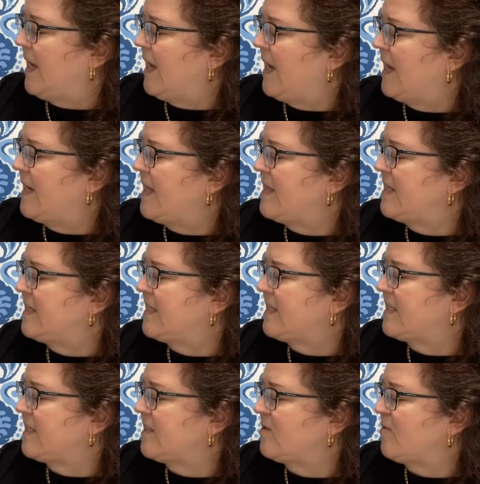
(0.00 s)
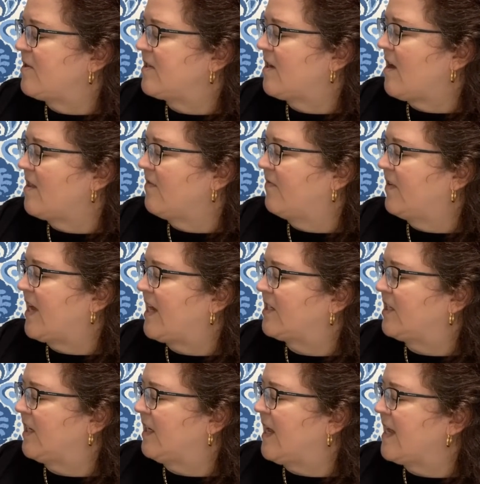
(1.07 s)
And in the distance, we saw the
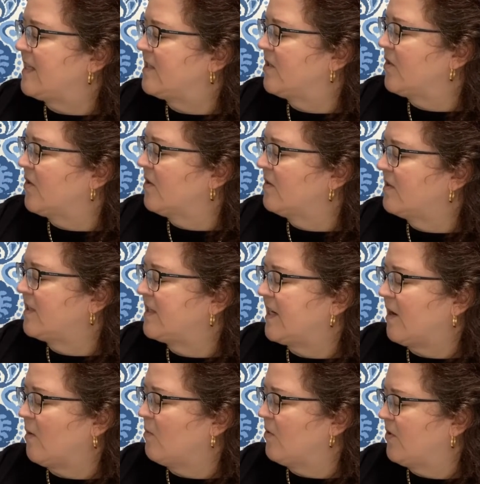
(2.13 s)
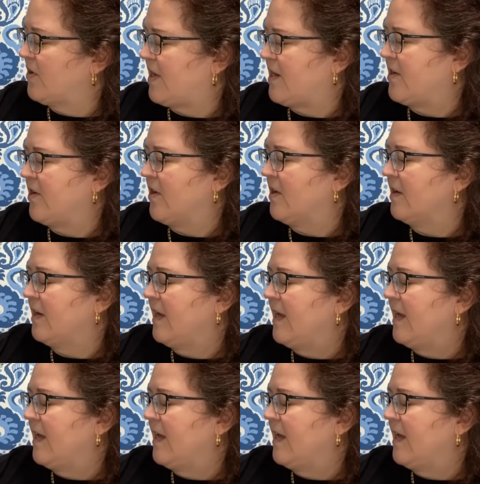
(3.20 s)
flashing lights and heard the terrible thunder.